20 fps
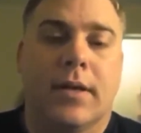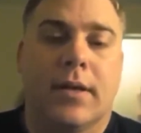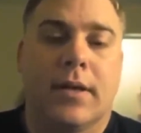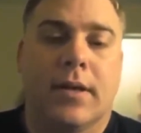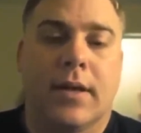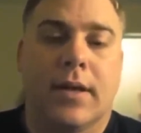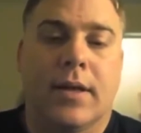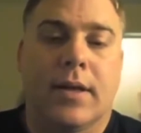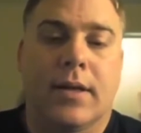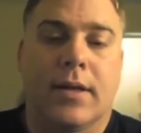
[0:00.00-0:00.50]

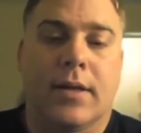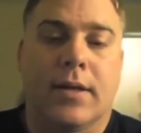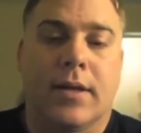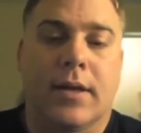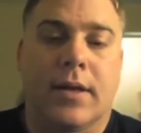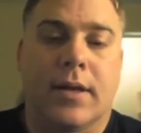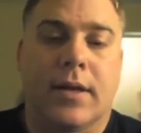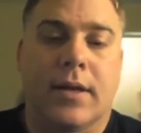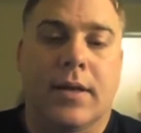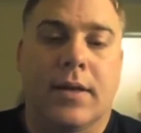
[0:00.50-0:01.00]
And
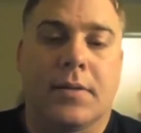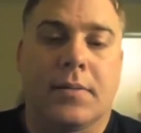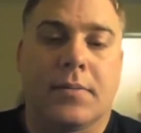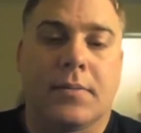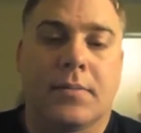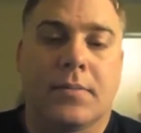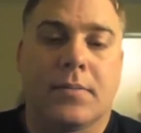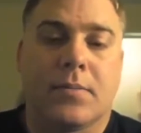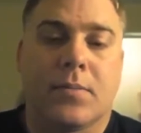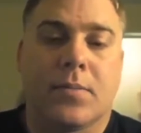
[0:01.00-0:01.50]

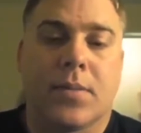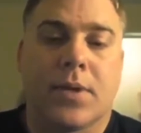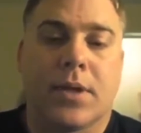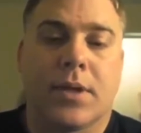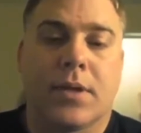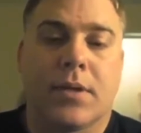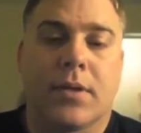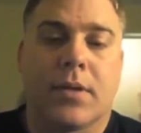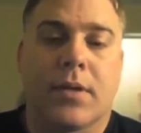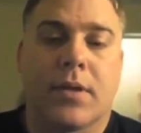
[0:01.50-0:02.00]
but
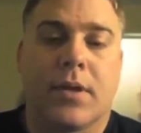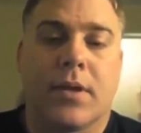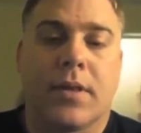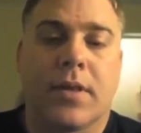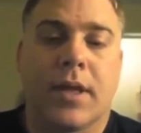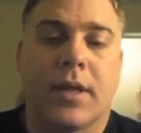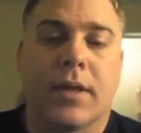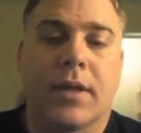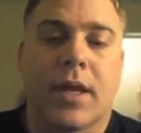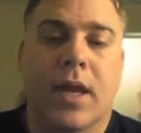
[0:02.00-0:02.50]
the
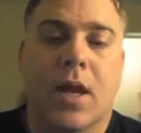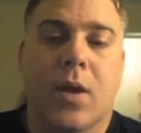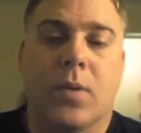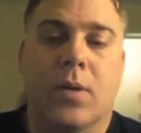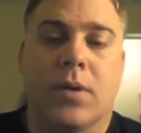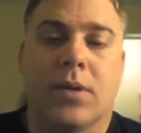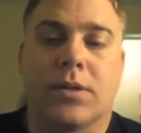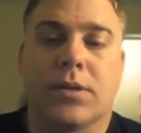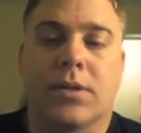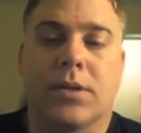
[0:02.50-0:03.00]
thing that I
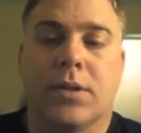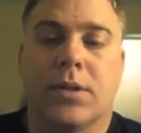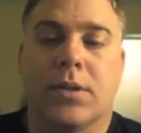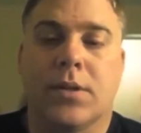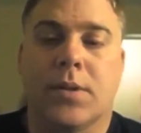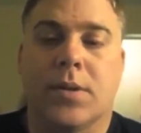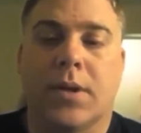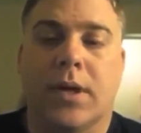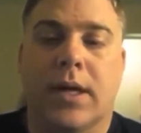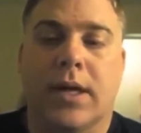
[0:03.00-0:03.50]
want
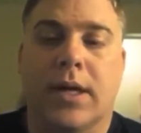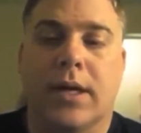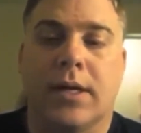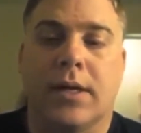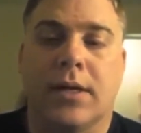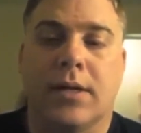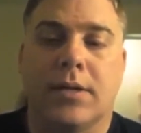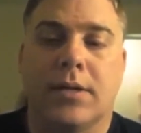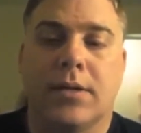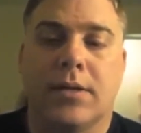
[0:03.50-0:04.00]
to
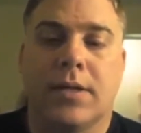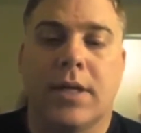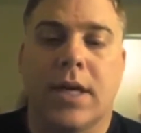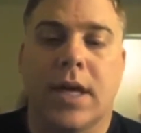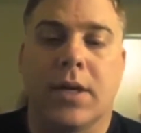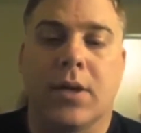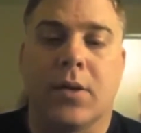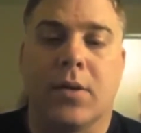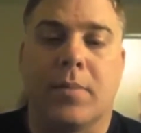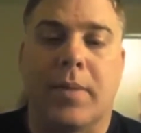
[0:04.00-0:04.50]
tell
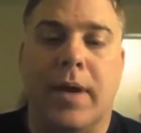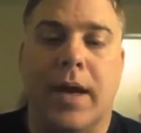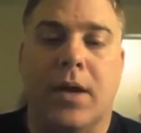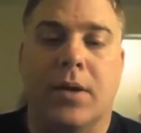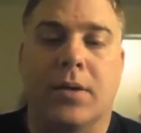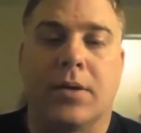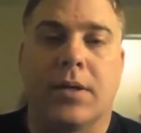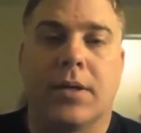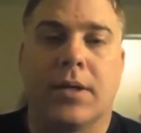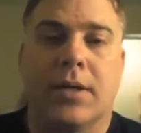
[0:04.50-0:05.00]
you
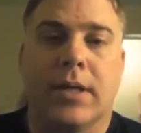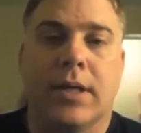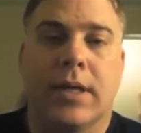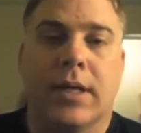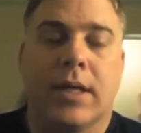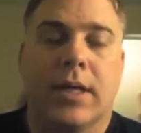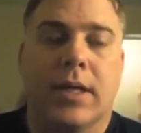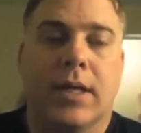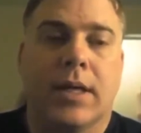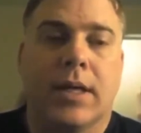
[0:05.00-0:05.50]
about
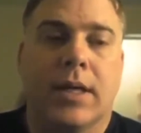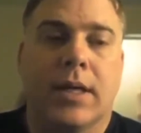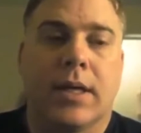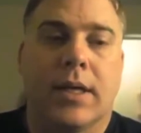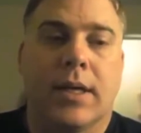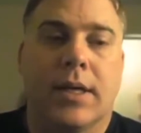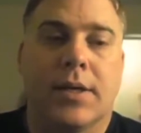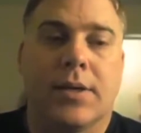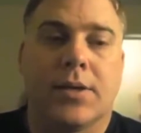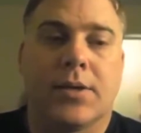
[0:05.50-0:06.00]

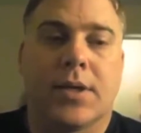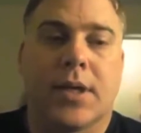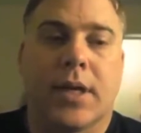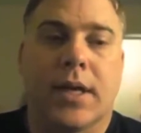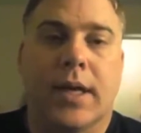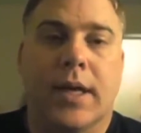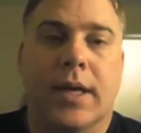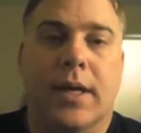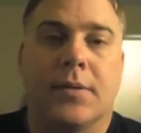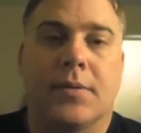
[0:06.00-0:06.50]
is
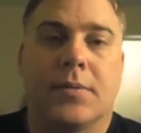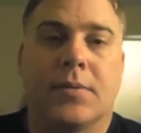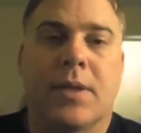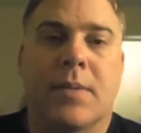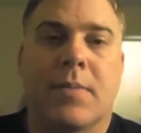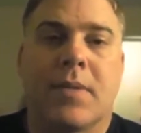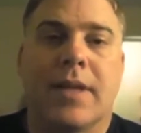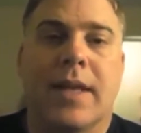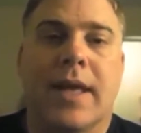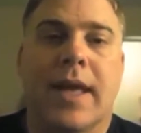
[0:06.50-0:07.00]

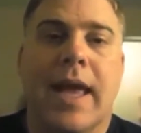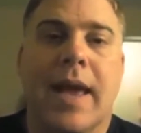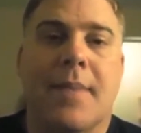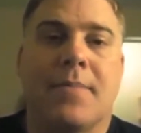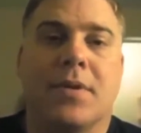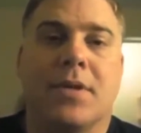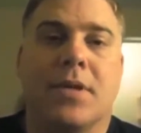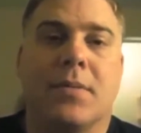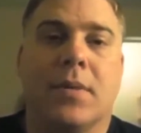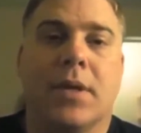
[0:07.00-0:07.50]
something that
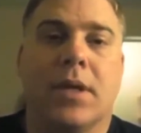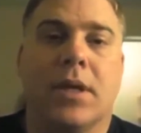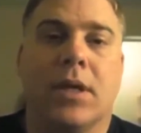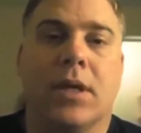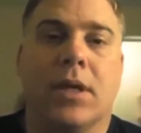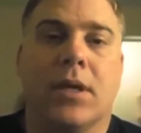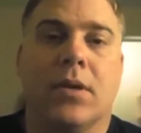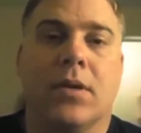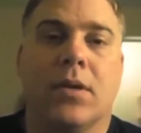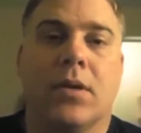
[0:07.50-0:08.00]
happened to me